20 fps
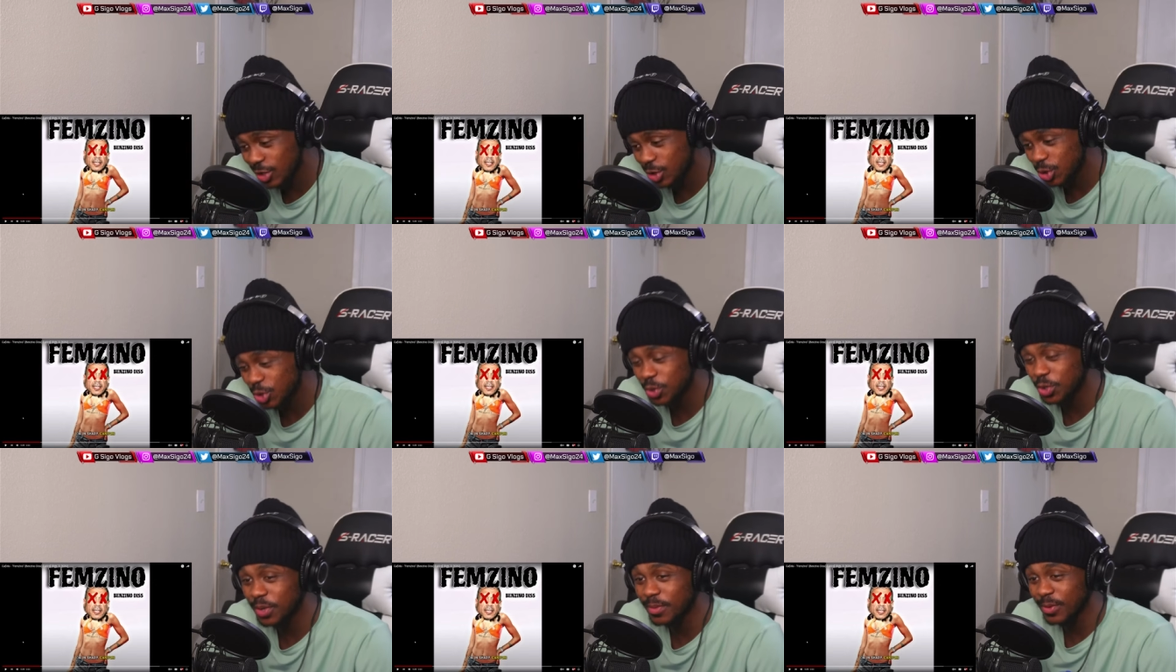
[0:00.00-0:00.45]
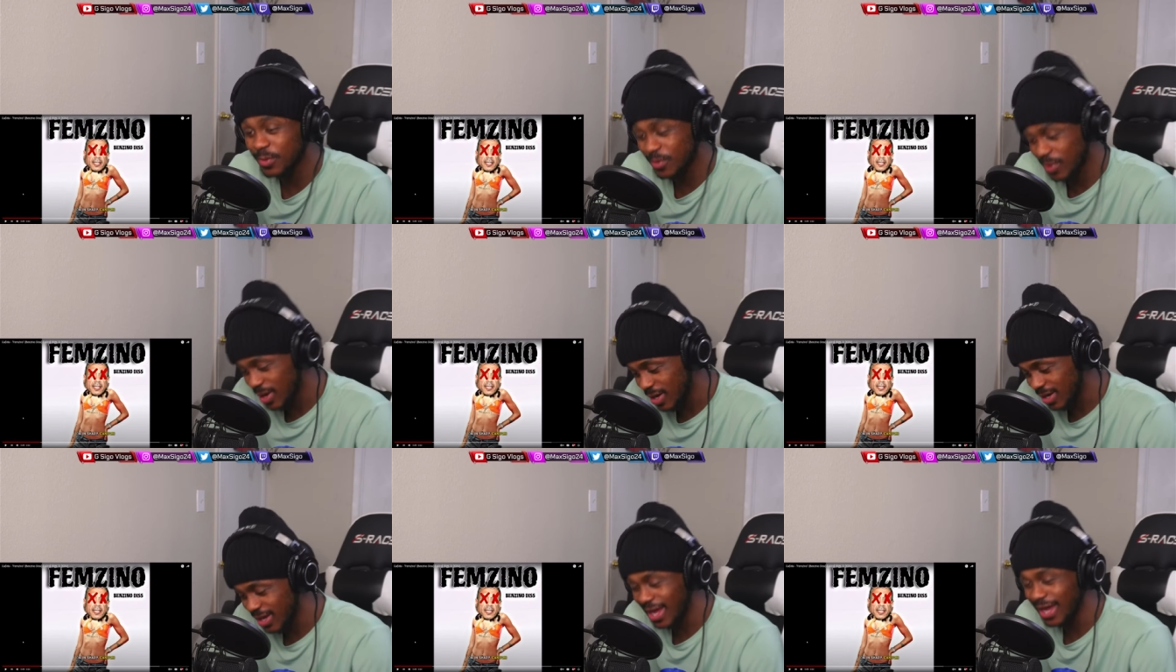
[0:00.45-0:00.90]
Streaming,
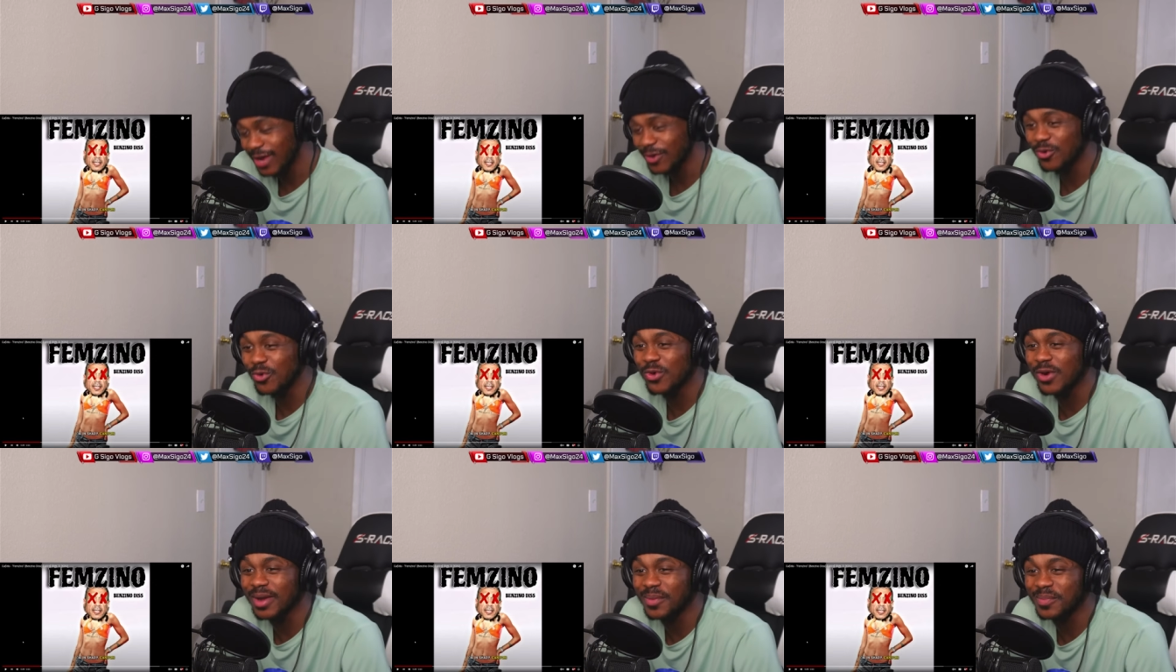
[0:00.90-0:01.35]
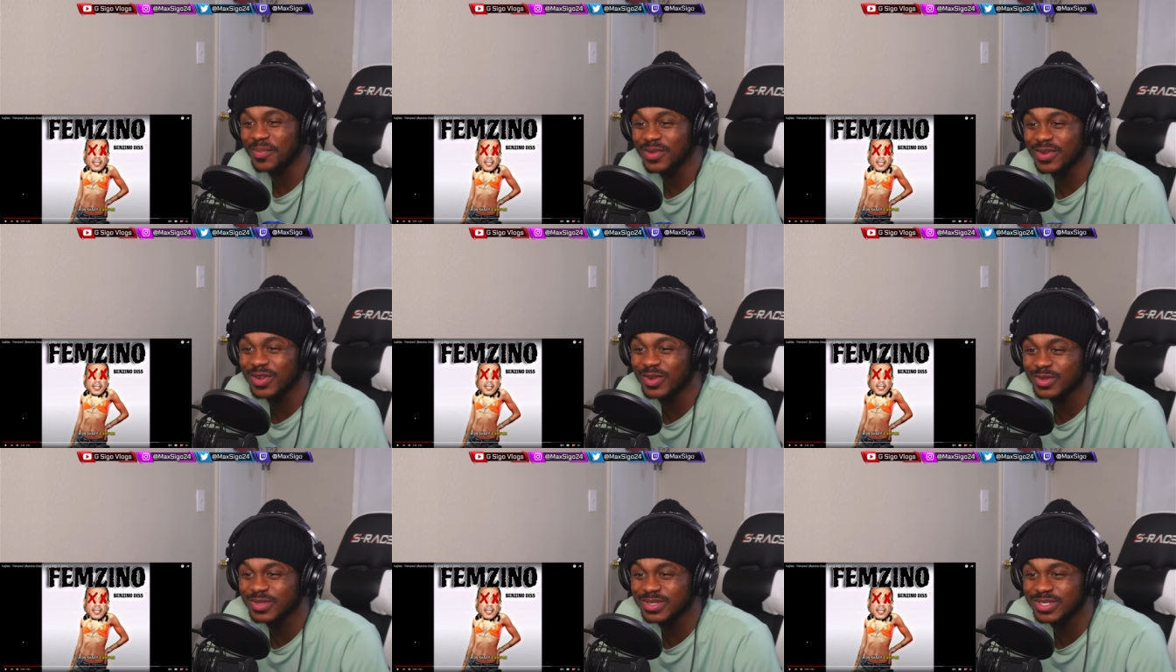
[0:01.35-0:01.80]
running that guap, you
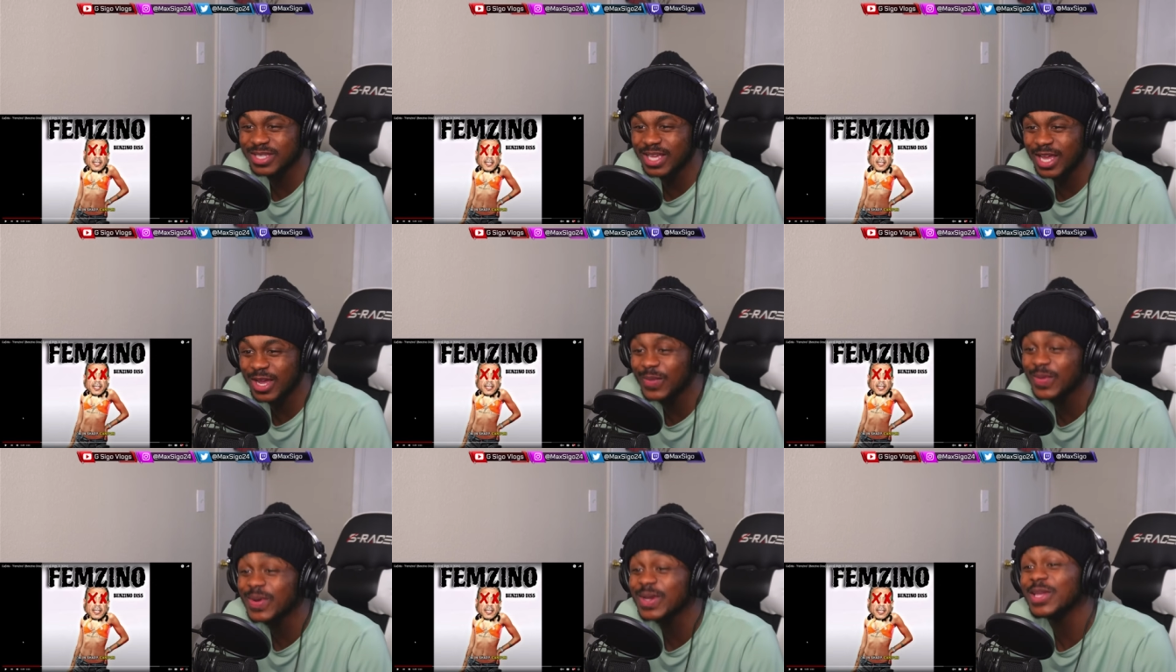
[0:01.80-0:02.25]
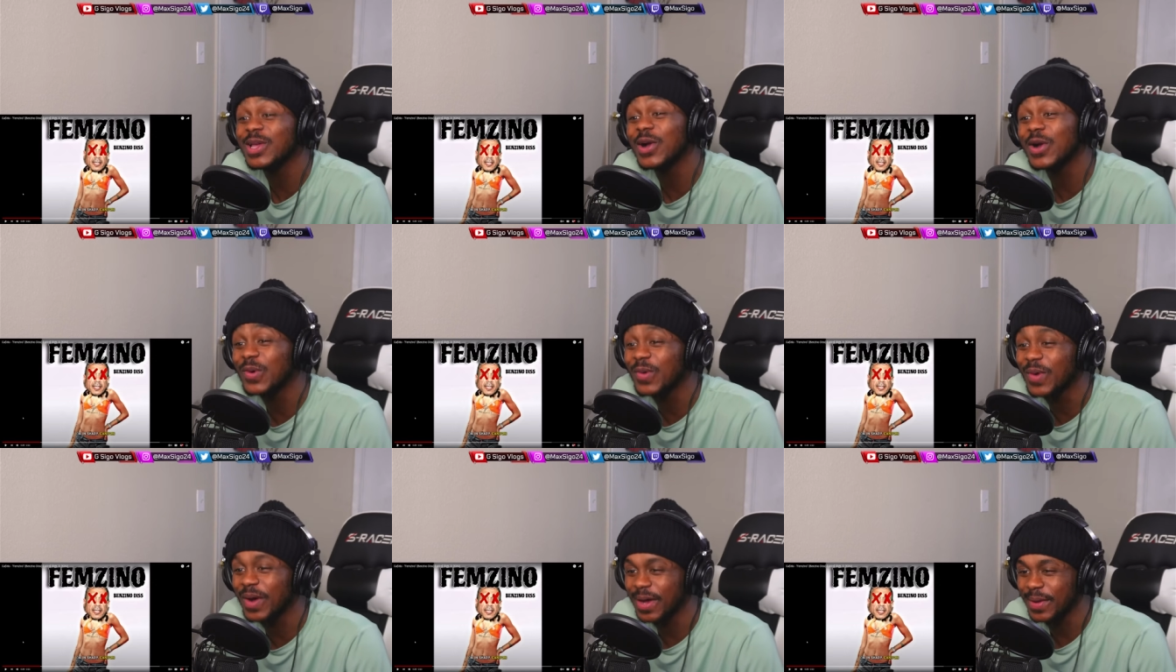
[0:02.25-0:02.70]
know what I'm saying? Where your
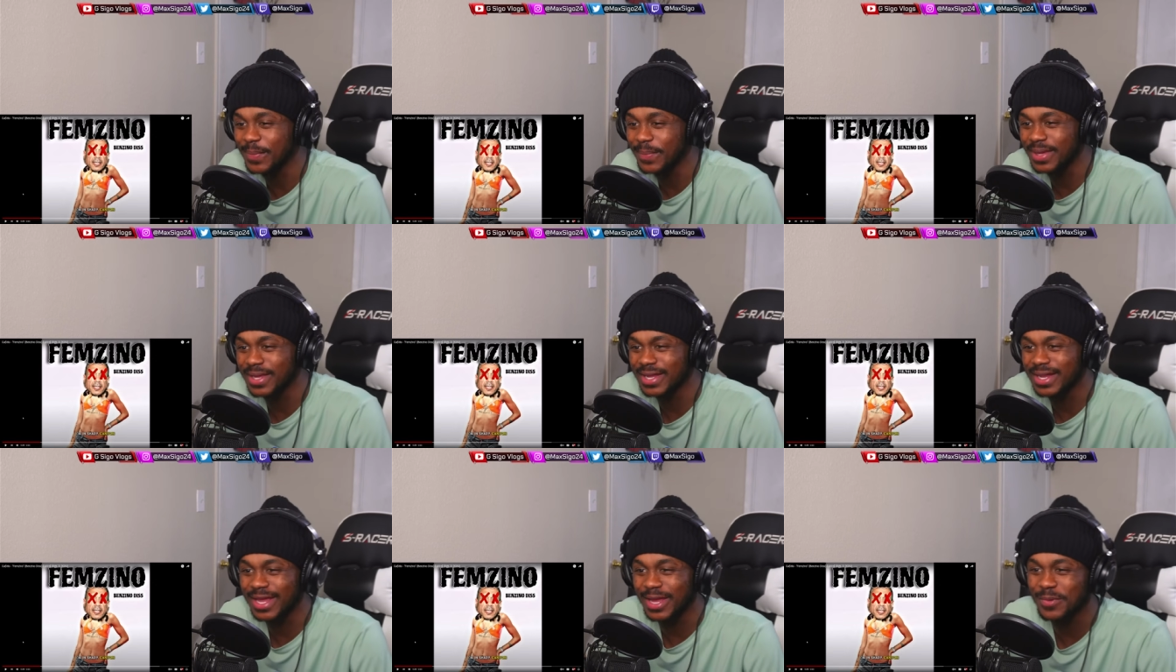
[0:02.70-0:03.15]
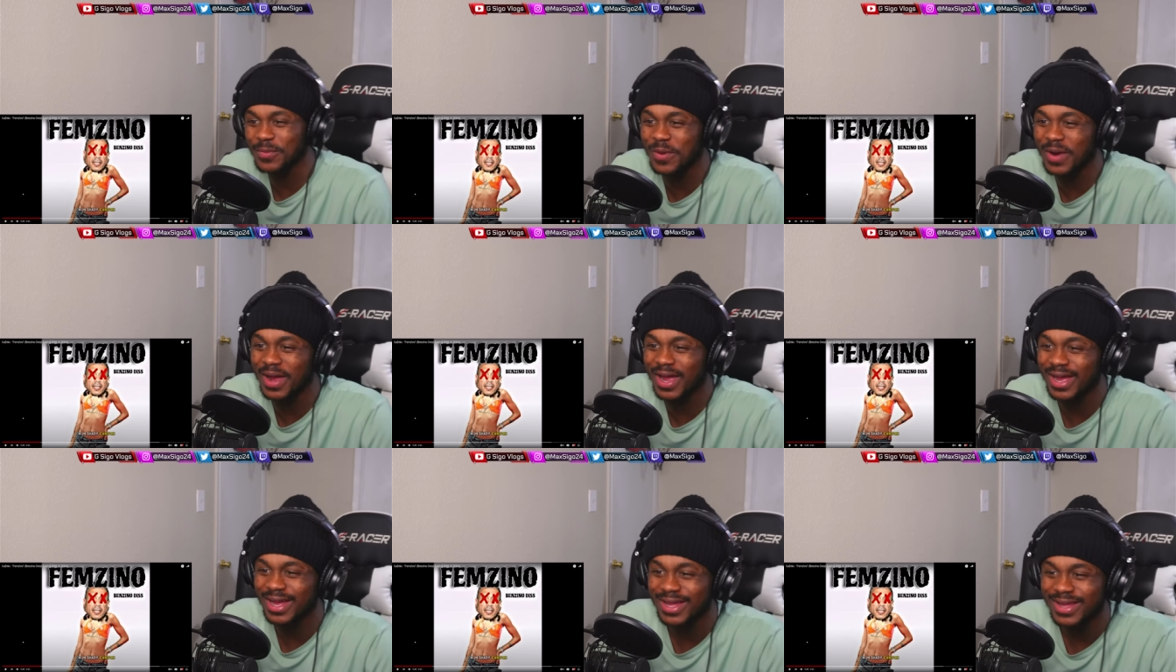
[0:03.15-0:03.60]
guap been at,
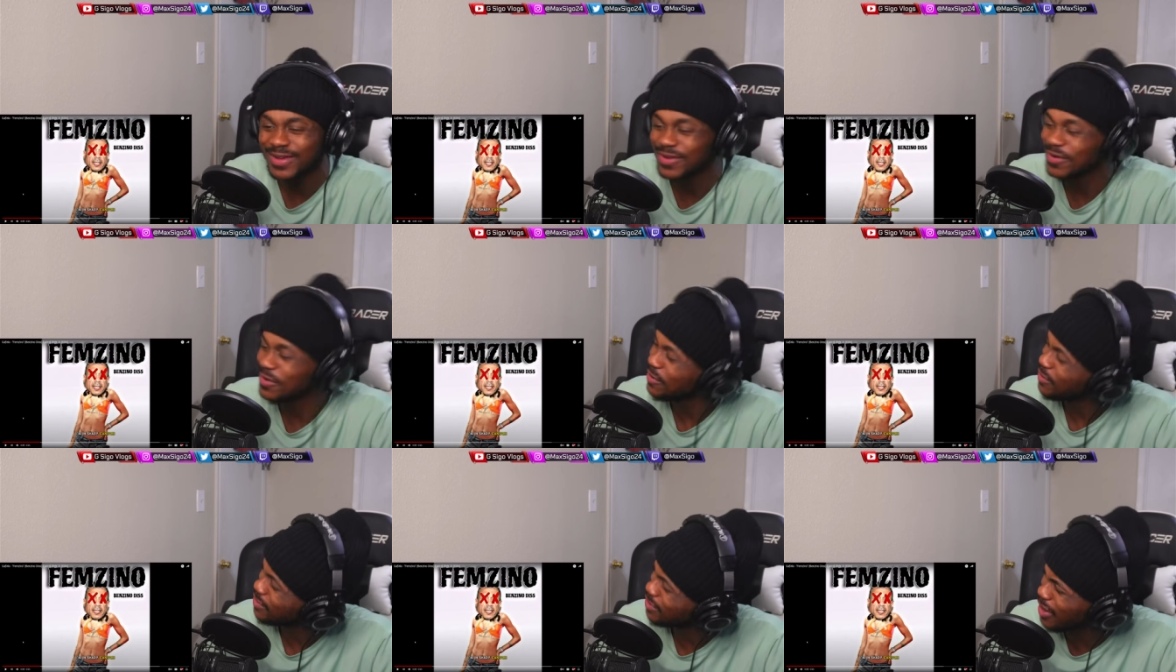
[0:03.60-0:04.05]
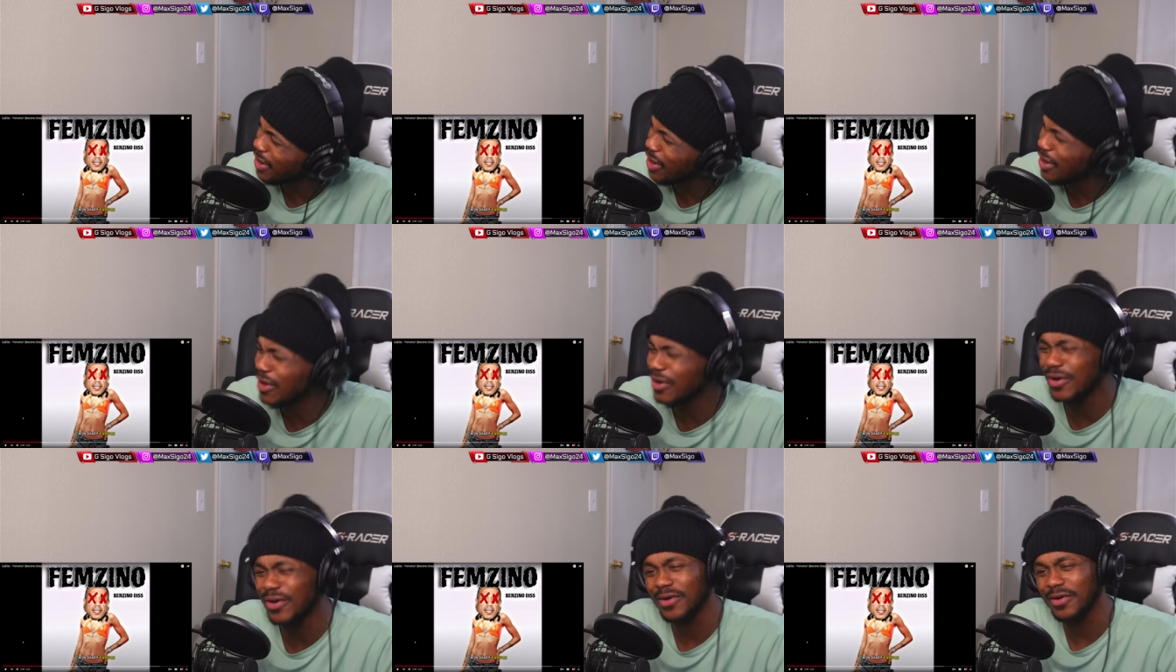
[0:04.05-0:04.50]
boy? Hold
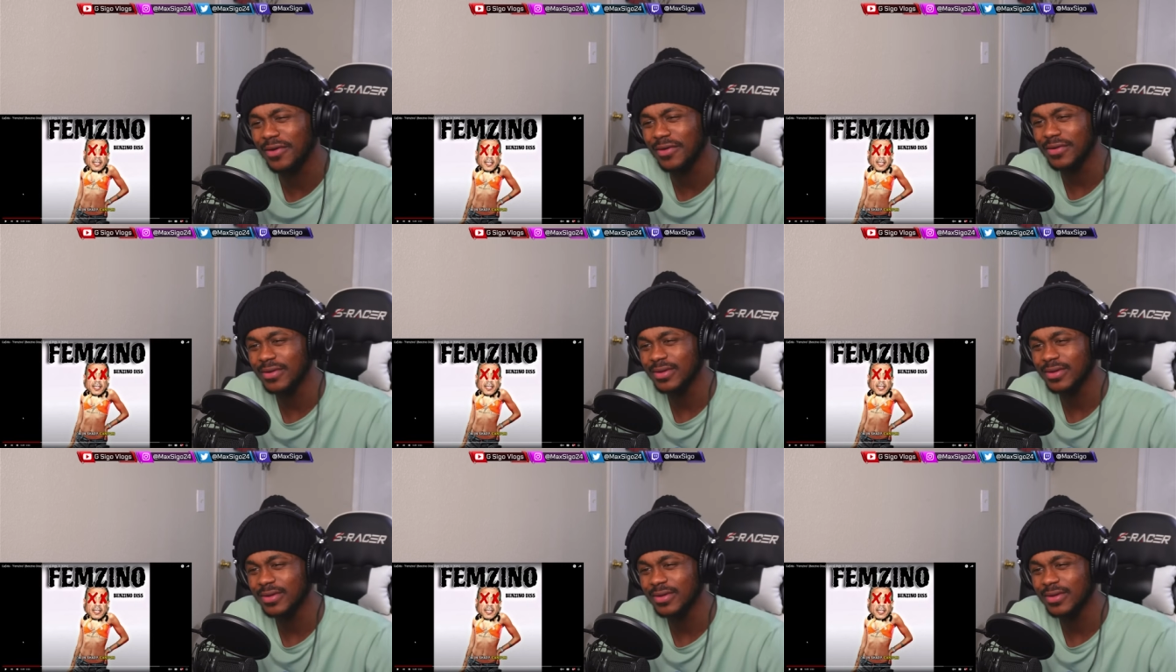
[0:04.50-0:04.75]
on.